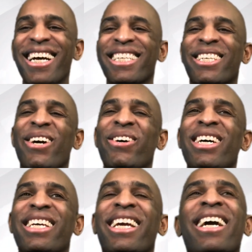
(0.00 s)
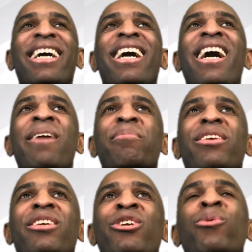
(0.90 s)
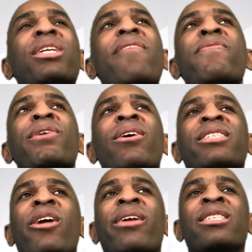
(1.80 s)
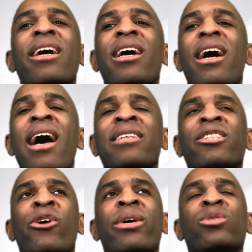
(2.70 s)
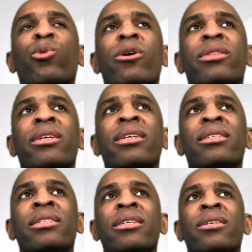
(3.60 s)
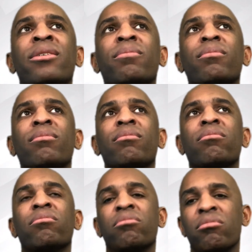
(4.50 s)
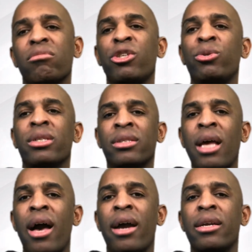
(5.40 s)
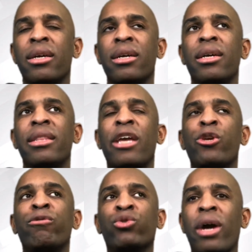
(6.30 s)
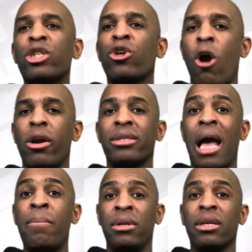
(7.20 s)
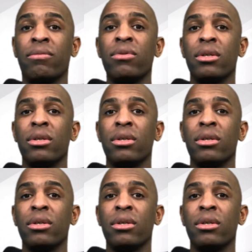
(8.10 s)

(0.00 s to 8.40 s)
so yeah, um, you will never feel as though it's as though it's worth it until you decide that you've tried your hardest. I believe.